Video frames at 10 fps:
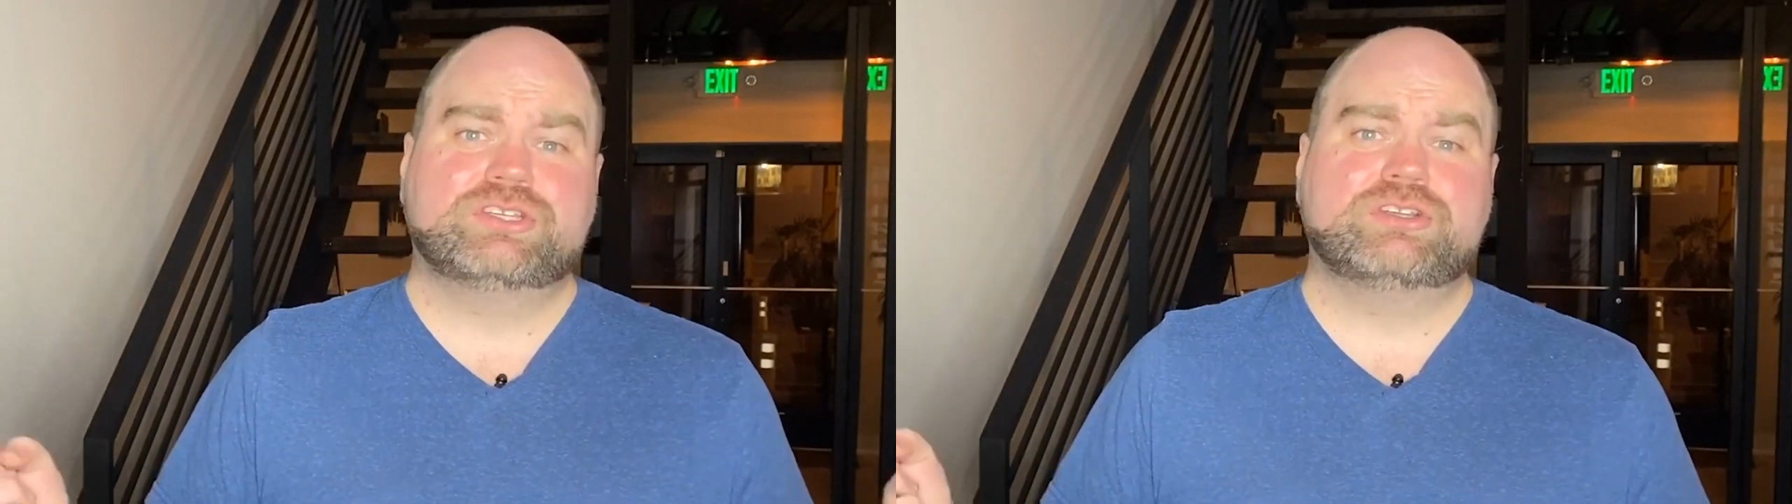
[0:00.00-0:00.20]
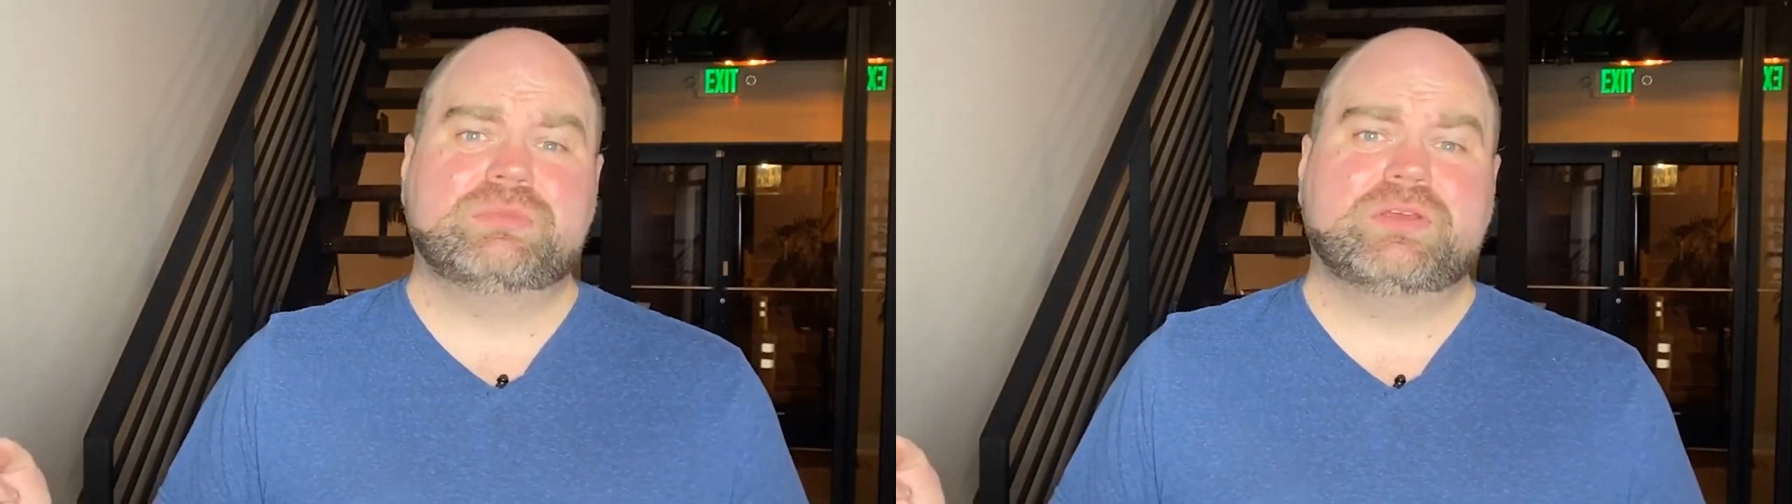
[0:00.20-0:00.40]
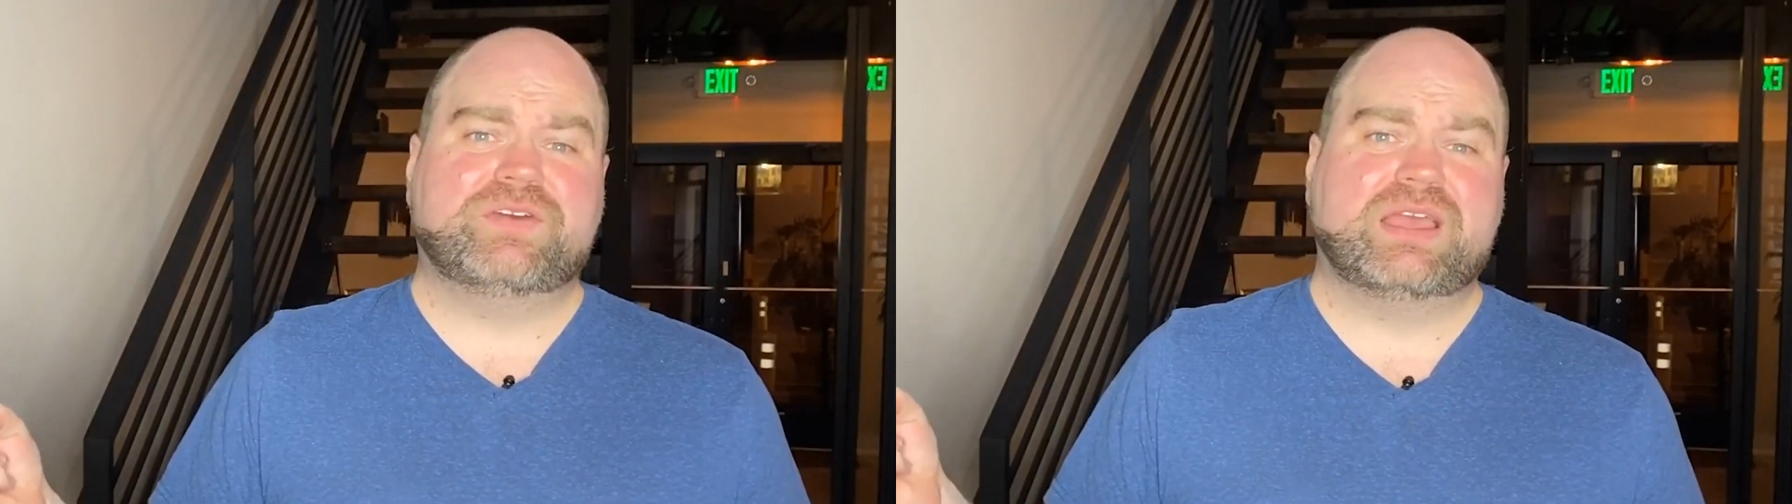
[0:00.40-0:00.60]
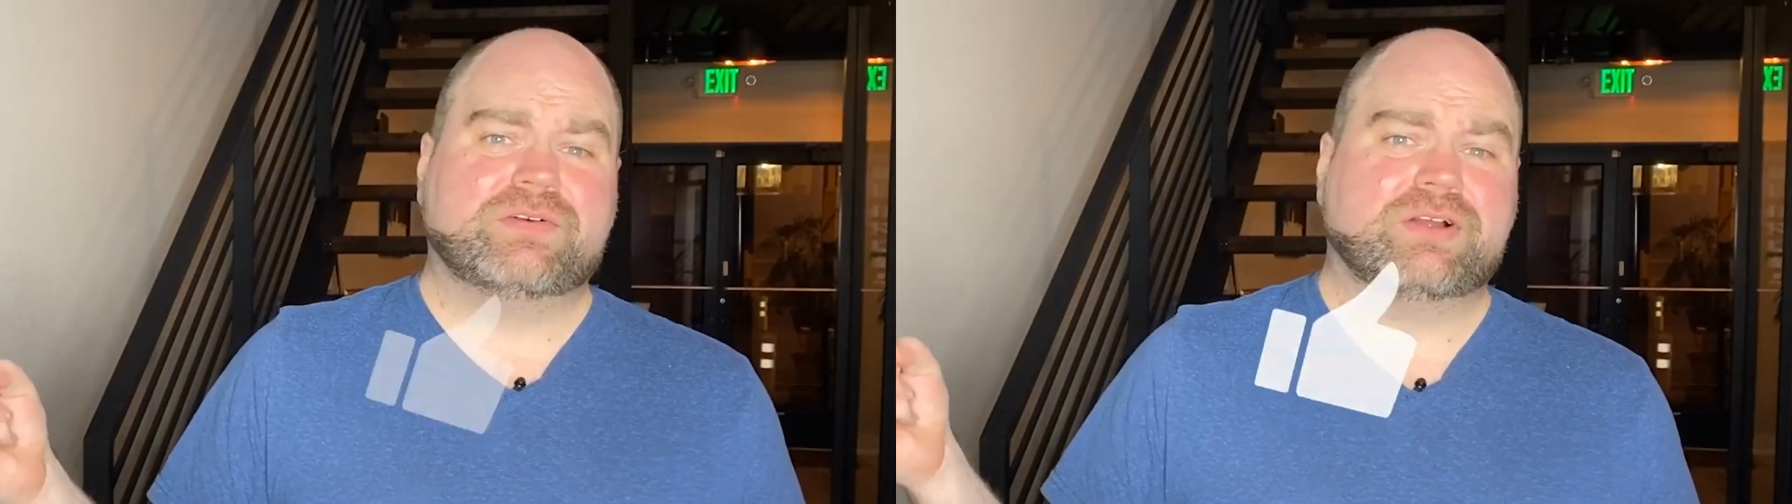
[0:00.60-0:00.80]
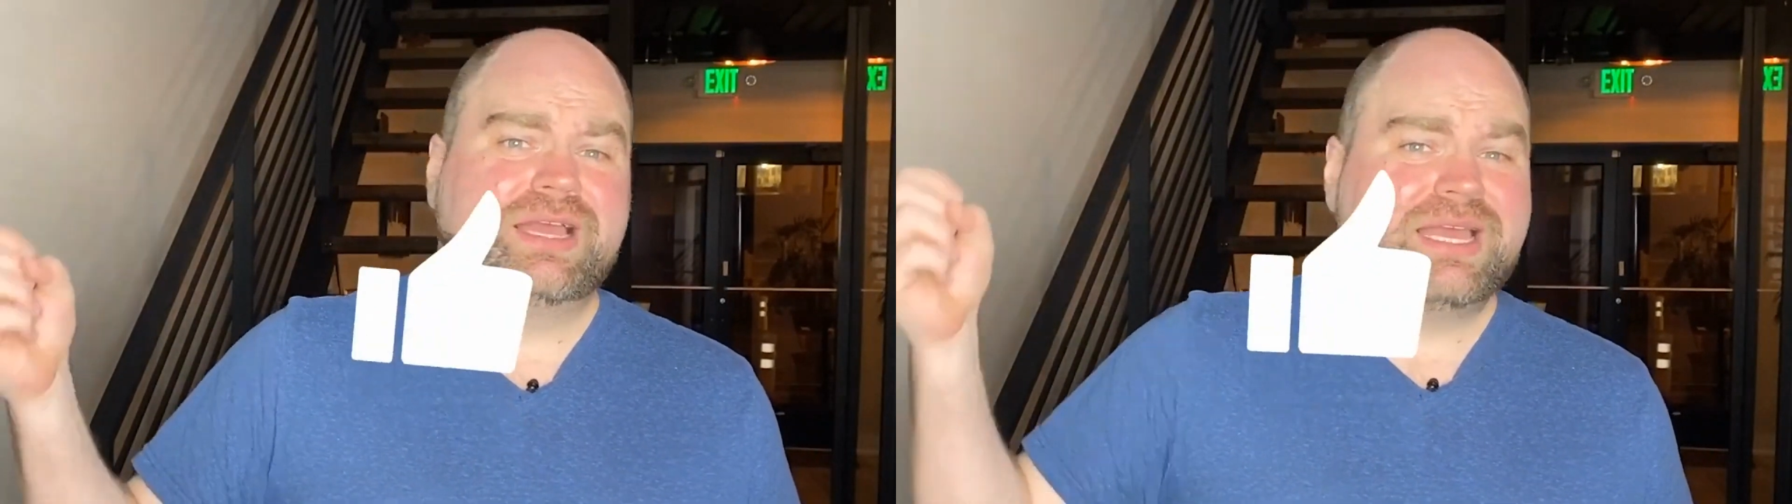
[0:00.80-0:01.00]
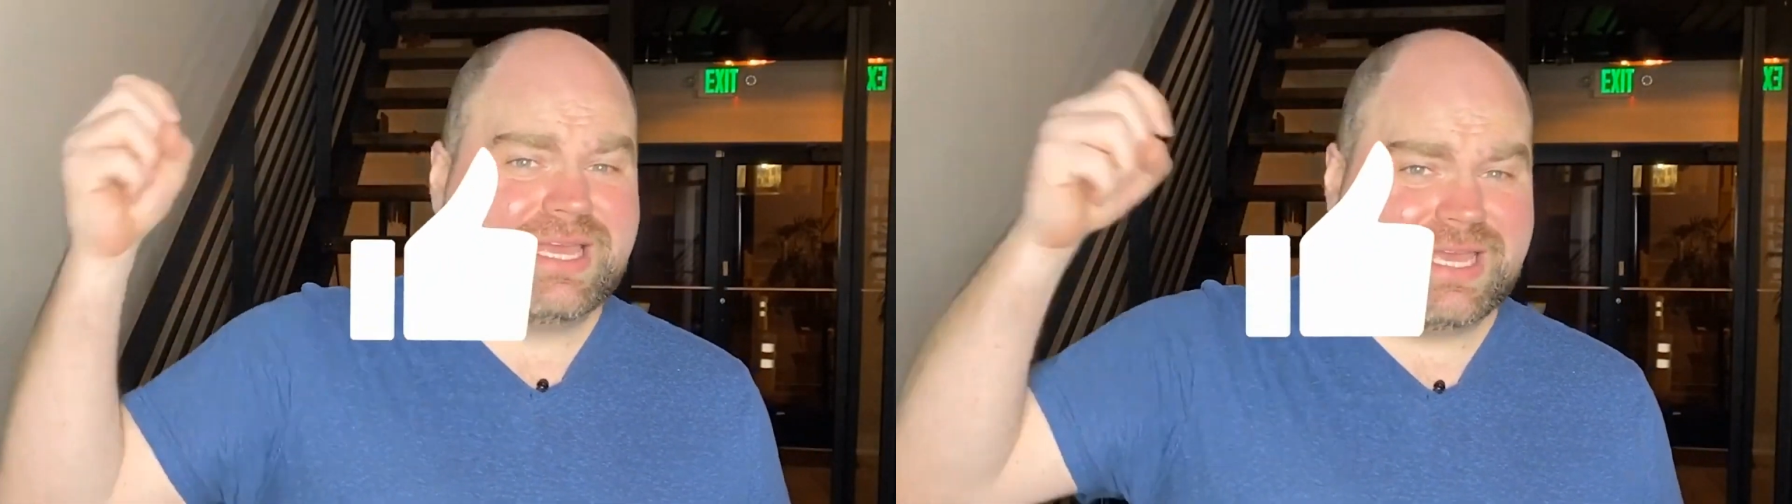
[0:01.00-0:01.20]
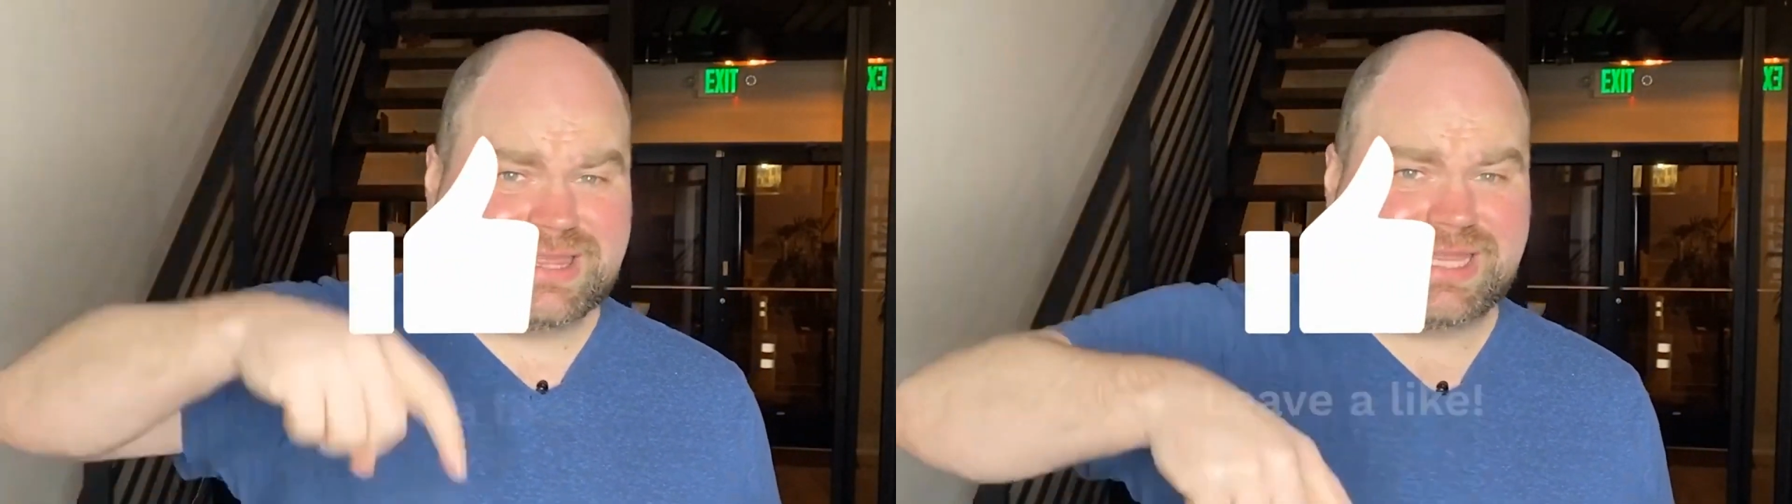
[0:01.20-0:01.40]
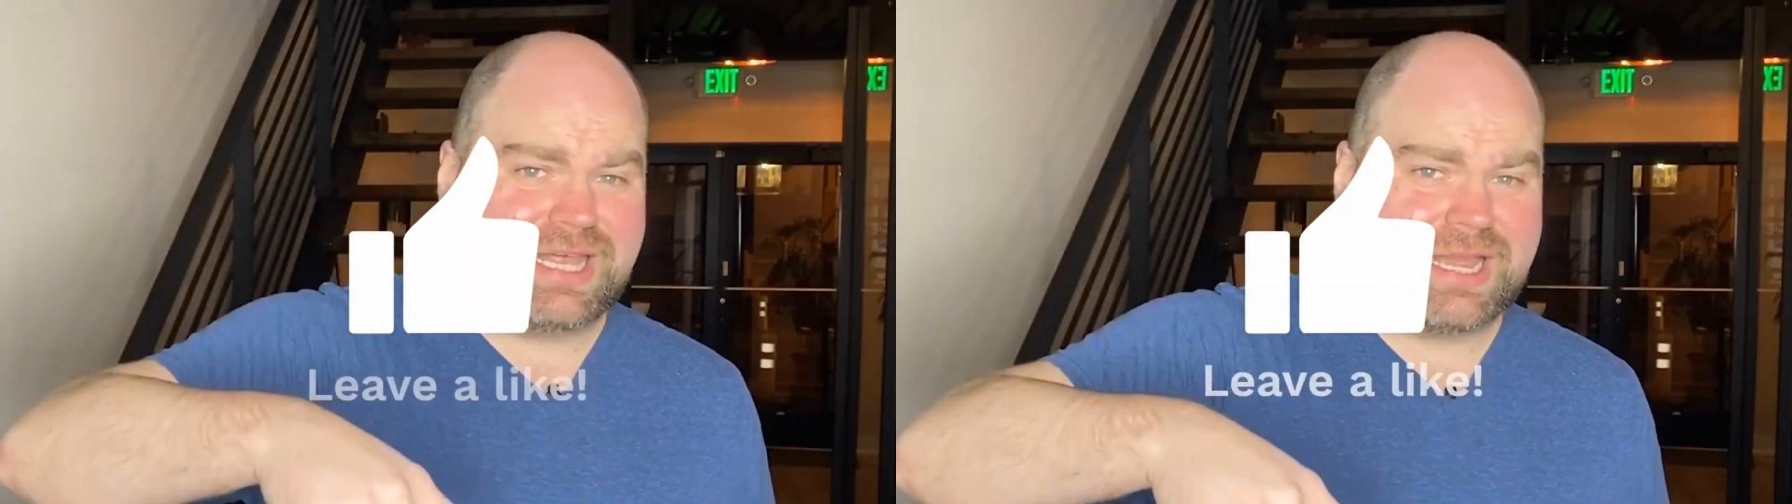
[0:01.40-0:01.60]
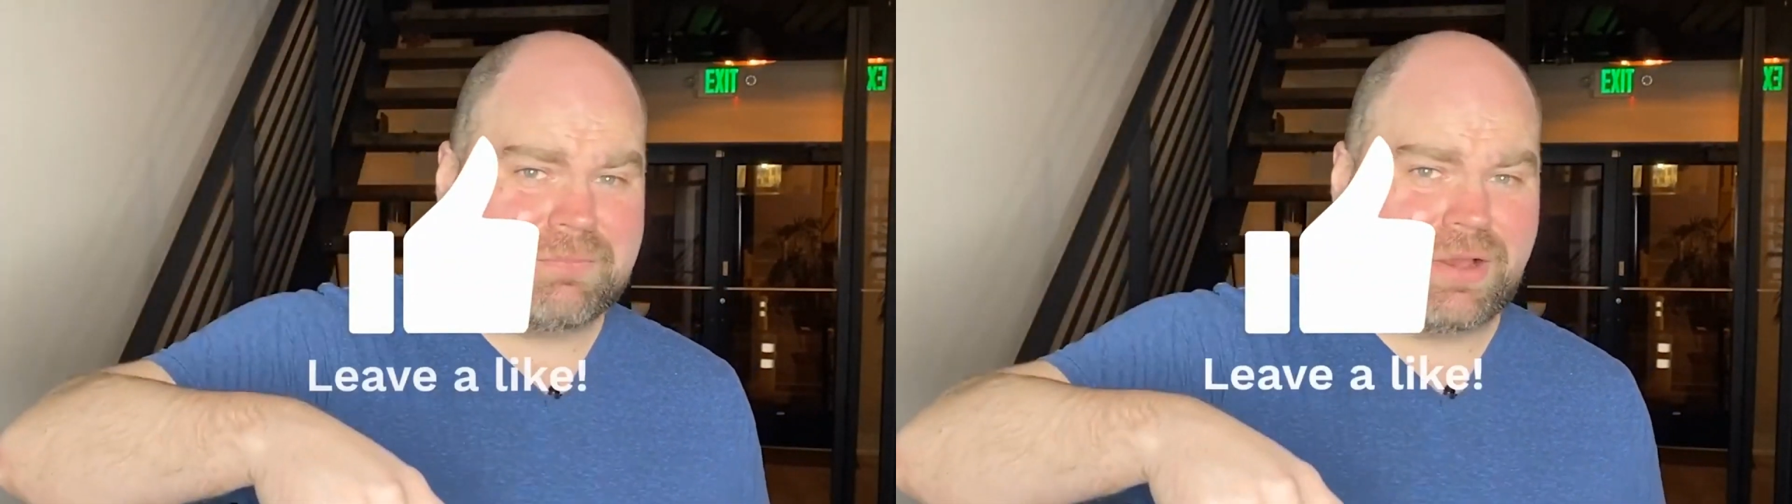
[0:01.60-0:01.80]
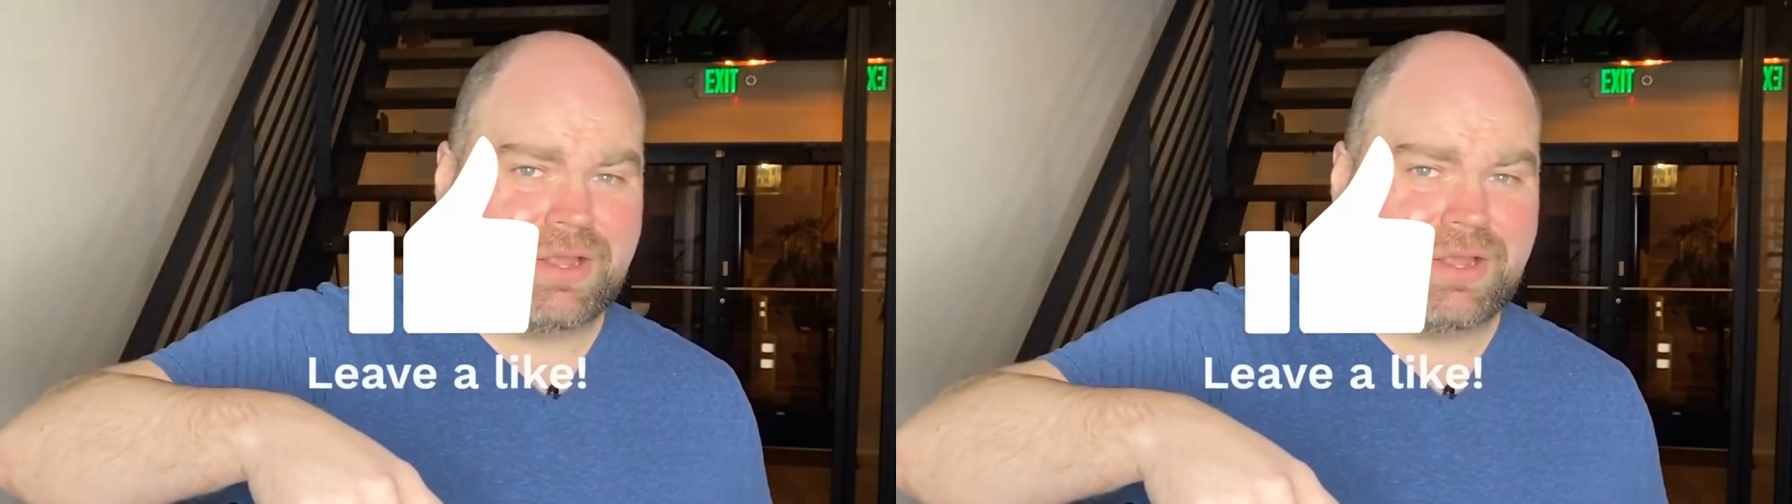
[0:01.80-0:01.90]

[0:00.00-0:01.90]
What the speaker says: Do me a favor, hit the like